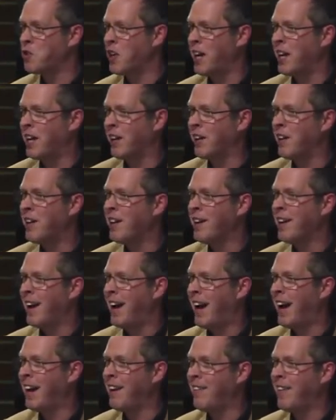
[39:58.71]
taken
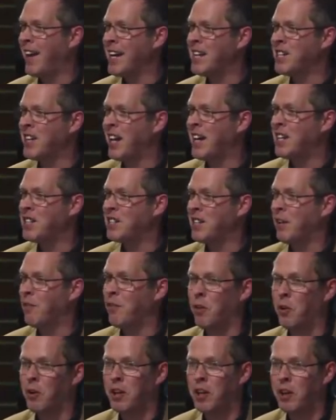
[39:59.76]
and then takes it
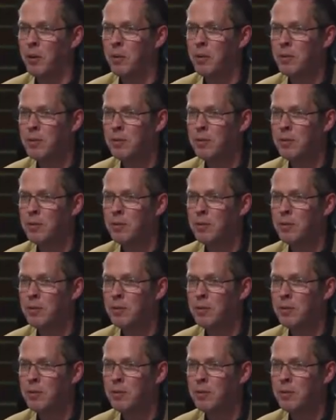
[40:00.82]
for you.